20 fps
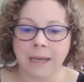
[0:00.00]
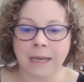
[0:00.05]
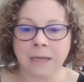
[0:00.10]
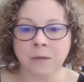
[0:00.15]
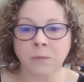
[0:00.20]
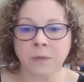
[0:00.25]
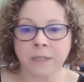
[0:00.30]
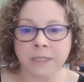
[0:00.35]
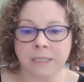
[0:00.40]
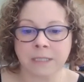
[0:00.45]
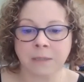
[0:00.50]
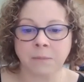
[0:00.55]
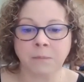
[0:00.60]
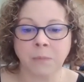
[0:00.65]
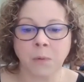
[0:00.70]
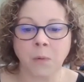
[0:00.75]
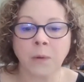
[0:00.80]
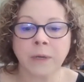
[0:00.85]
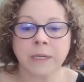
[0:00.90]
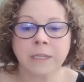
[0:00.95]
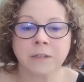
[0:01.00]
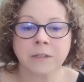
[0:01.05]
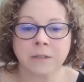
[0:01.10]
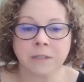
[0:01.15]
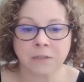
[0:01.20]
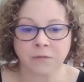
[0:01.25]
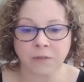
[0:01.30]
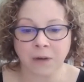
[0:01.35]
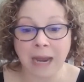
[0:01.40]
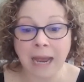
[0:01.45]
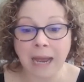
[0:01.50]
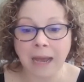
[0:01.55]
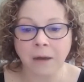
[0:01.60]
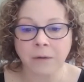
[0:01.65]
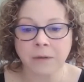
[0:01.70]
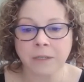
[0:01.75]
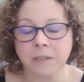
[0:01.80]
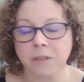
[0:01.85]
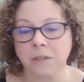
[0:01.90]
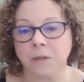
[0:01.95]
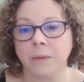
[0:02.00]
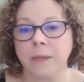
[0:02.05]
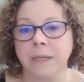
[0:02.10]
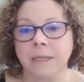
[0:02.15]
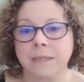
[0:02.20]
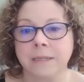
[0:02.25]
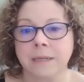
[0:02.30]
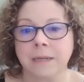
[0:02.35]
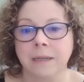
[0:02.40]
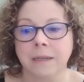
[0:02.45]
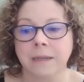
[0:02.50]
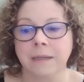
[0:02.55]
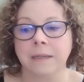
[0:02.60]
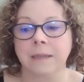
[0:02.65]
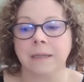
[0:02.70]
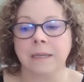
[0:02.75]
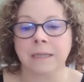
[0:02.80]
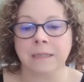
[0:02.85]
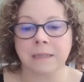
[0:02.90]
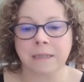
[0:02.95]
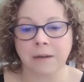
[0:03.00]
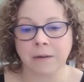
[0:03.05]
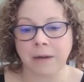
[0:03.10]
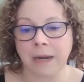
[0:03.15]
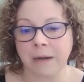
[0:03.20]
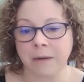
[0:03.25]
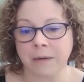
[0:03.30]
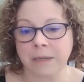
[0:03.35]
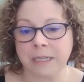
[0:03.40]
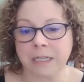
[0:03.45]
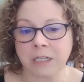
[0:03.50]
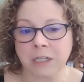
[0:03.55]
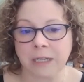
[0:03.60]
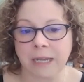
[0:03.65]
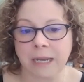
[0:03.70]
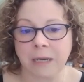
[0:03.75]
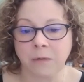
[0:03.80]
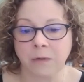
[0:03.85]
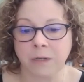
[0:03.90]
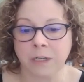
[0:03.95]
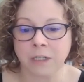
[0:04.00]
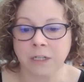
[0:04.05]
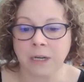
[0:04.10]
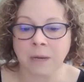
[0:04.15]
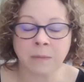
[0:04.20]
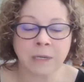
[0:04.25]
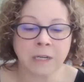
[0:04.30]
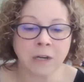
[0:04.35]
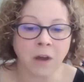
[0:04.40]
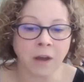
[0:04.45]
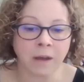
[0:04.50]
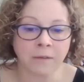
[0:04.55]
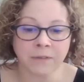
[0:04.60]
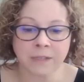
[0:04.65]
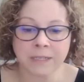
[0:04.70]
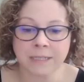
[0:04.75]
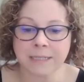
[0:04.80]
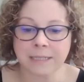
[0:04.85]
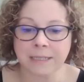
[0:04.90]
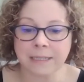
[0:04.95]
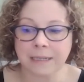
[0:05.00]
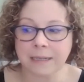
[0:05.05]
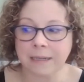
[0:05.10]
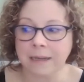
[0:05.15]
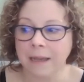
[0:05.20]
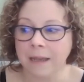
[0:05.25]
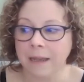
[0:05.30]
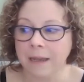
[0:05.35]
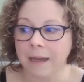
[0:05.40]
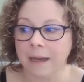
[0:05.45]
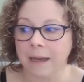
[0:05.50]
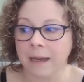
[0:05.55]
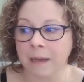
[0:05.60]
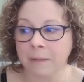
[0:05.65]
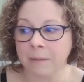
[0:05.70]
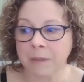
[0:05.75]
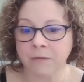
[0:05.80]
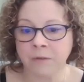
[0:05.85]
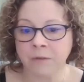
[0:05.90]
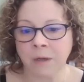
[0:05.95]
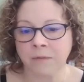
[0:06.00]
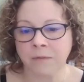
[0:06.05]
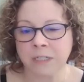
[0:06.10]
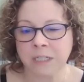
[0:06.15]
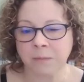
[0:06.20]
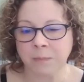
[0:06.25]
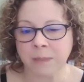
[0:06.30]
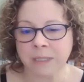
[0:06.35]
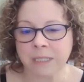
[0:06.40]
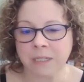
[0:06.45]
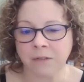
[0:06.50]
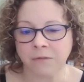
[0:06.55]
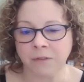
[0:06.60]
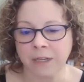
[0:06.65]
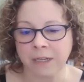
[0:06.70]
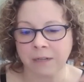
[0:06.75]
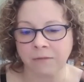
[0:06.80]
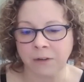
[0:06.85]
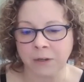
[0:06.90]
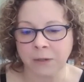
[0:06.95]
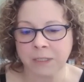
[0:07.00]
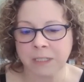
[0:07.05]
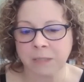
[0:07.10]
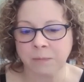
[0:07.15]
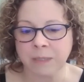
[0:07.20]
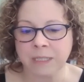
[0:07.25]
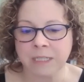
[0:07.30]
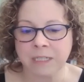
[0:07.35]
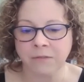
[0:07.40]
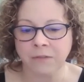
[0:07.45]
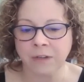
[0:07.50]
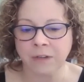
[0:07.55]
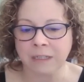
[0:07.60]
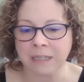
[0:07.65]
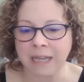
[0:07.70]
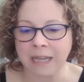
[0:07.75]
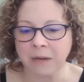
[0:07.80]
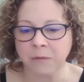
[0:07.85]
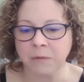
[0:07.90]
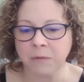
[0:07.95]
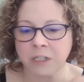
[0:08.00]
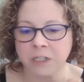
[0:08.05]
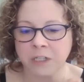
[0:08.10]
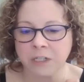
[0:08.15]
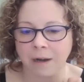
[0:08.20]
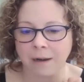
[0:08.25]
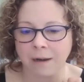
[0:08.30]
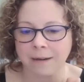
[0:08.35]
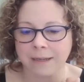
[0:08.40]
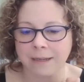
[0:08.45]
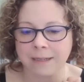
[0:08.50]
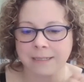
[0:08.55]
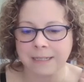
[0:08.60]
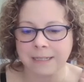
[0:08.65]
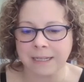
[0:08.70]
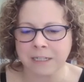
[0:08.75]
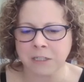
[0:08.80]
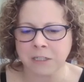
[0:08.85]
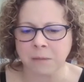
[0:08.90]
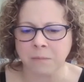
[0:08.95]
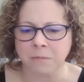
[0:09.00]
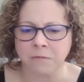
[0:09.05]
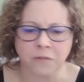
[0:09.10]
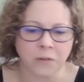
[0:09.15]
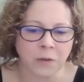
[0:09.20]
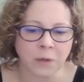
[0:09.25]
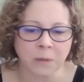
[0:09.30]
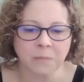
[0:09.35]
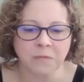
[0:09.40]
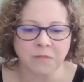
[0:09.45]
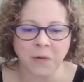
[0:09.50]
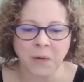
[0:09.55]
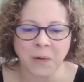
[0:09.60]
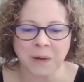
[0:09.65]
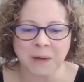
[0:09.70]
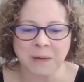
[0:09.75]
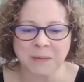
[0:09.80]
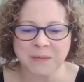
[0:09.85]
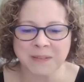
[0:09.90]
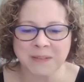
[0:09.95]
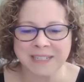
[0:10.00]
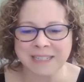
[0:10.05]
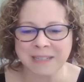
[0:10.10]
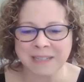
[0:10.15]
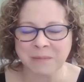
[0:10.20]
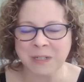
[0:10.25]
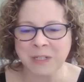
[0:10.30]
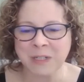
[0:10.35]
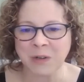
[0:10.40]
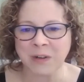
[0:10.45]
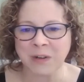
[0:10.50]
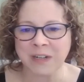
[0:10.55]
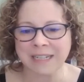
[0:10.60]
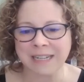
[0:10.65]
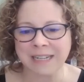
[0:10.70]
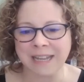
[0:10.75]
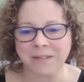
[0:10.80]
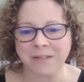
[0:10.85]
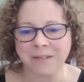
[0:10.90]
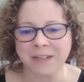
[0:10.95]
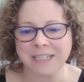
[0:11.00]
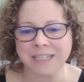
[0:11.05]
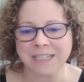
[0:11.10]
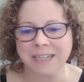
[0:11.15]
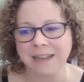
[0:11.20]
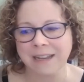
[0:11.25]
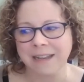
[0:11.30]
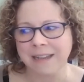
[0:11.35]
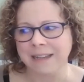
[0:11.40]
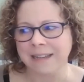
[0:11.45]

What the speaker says: and with some pointers for how to do it in their heritage language. I mean, obviously, if you have very specific language targets, like some verb forms in the majority language,